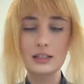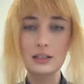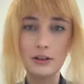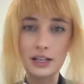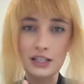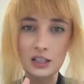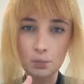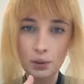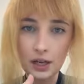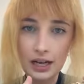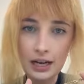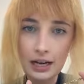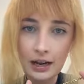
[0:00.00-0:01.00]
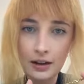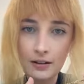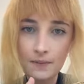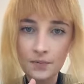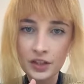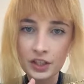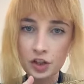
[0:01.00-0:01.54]
So it is pretty
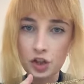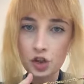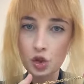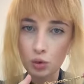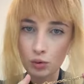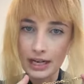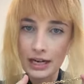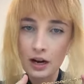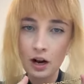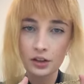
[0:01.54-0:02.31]
discreet